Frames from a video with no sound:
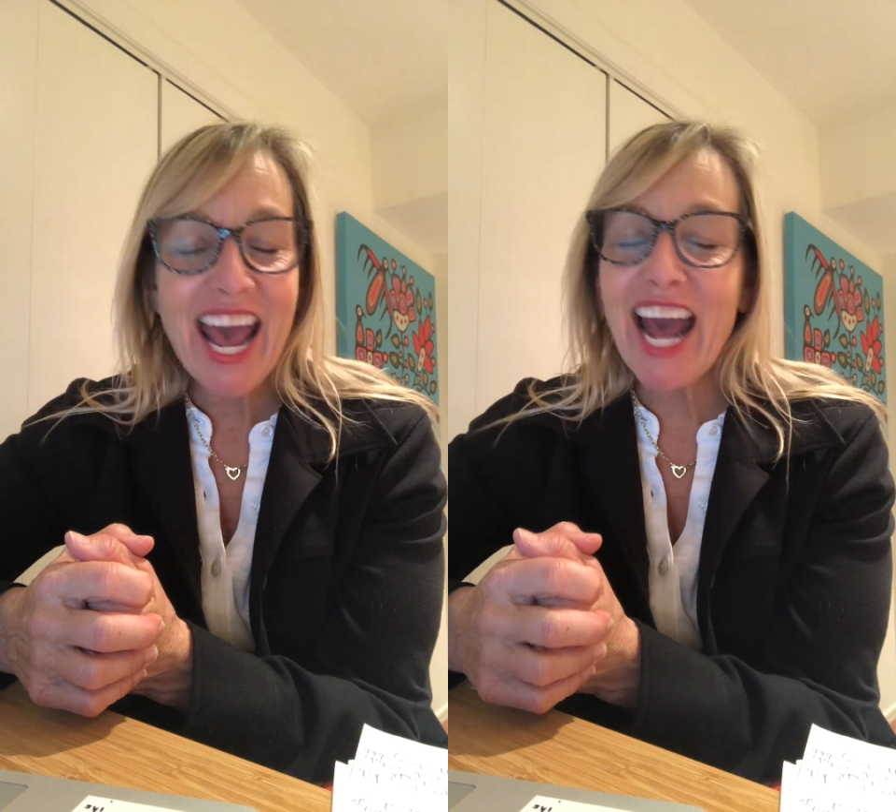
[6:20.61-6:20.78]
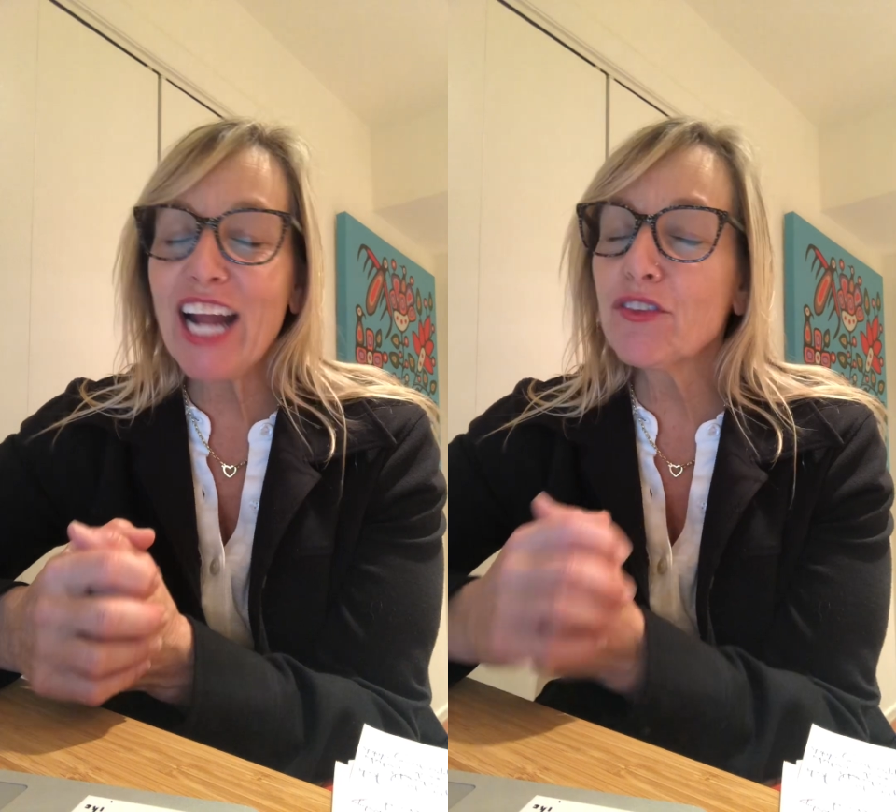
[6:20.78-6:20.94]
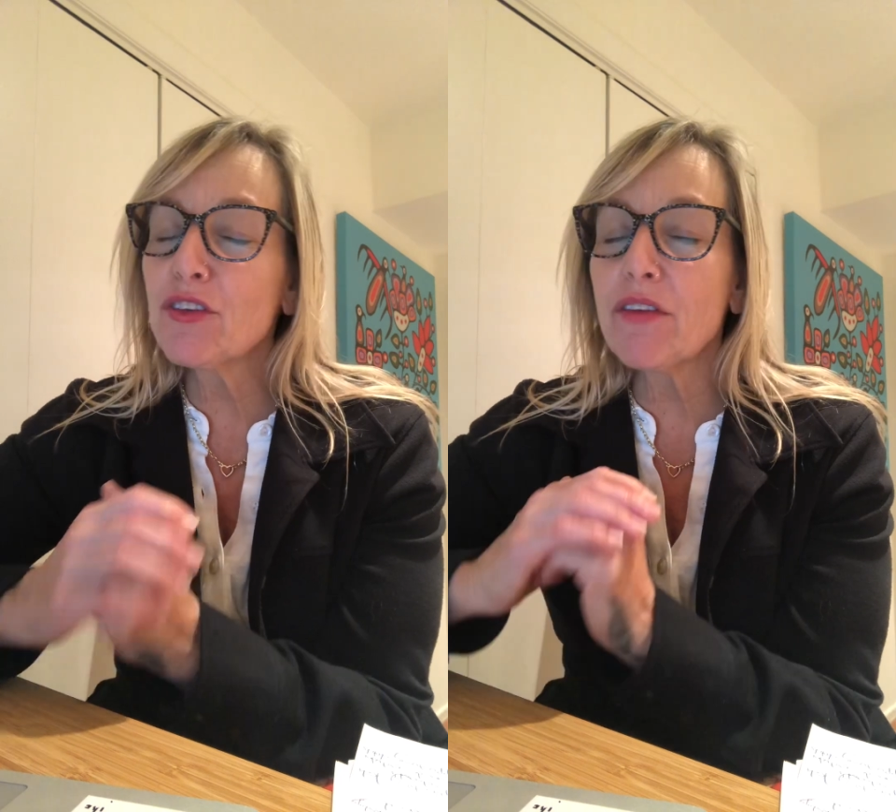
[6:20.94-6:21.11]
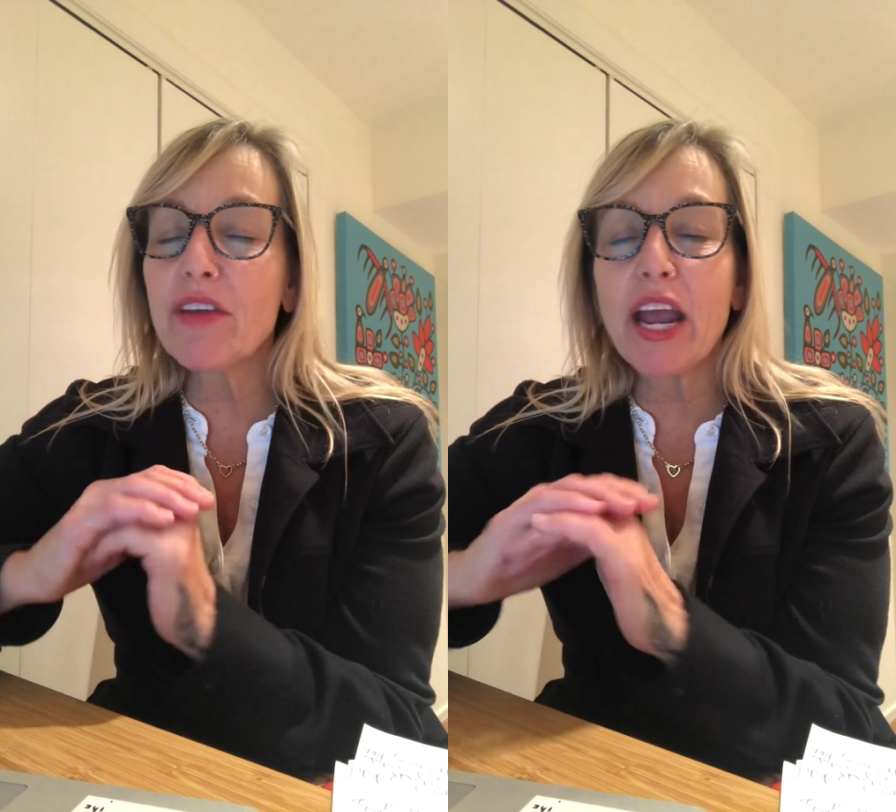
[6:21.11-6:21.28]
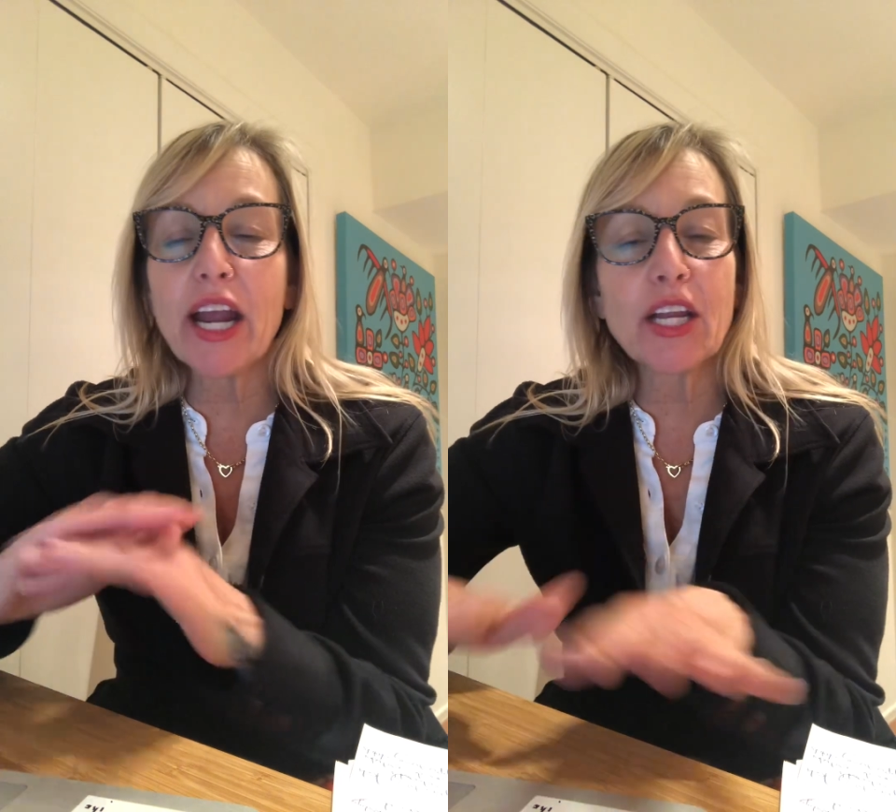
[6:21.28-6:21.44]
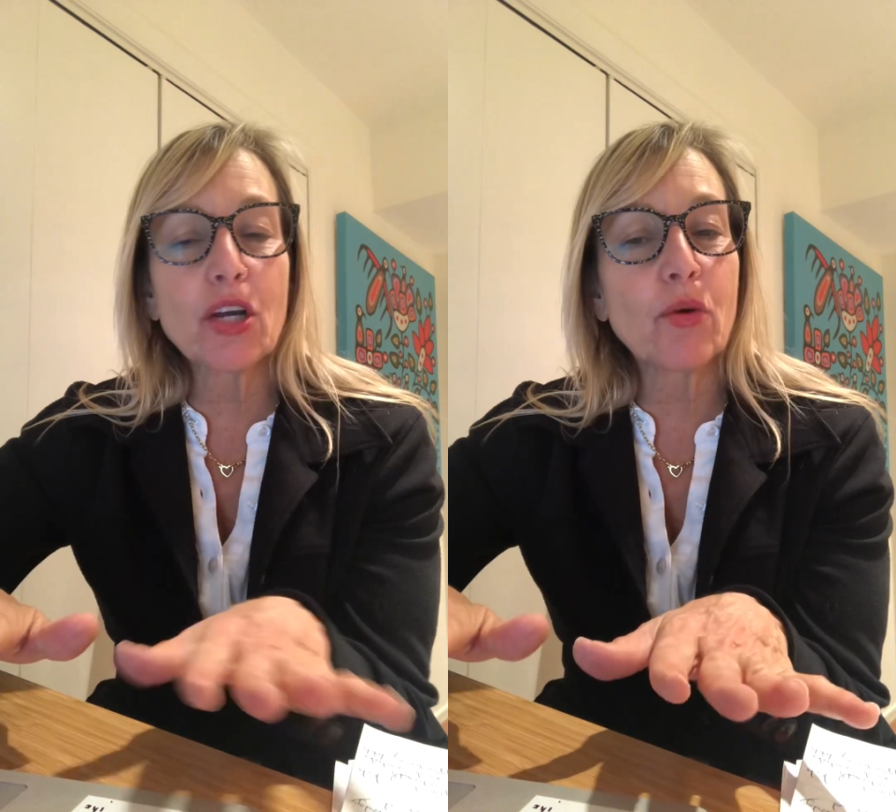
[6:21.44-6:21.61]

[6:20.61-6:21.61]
And if you have any